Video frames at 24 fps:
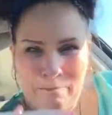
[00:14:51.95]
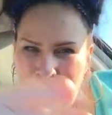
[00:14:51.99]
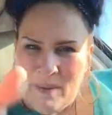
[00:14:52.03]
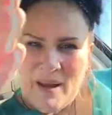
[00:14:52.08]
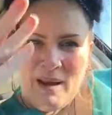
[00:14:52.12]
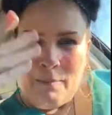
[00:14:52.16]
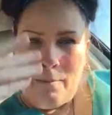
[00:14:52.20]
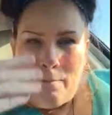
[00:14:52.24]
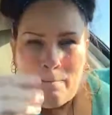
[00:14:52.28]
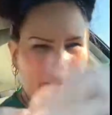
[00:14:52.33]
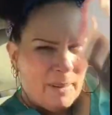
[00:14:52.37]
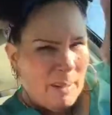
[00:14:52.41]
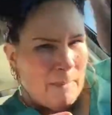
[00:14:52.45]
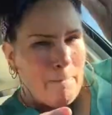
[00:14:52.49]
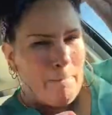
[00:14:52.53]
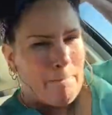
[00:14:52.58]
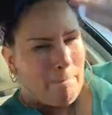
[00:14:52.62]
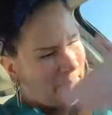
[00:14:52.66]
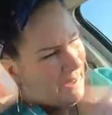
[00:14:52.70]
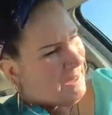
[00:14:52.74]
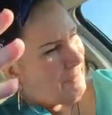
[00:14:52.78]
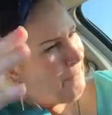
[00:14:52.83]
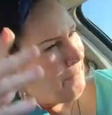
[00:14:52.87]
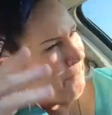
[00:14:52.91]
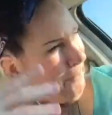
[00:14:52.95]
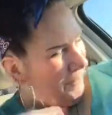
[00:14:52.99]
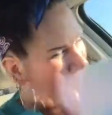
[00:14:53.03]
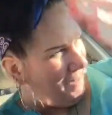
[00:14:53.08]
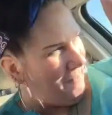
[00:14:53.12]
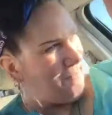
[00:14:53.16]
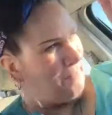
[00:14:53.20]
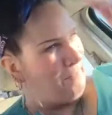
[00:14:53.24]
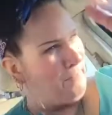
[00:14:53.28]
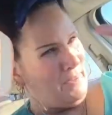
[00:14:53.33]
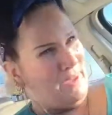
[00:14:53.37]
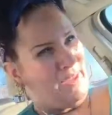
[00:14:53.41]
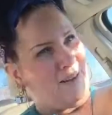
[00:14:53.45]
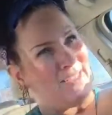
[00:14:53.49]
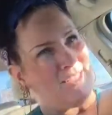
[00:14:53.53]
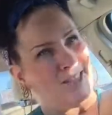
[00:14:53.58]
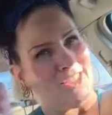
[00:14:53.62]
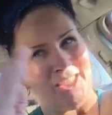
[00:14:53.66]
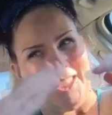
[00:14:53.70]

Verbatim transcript: Beep, beep, beep, beep, beep.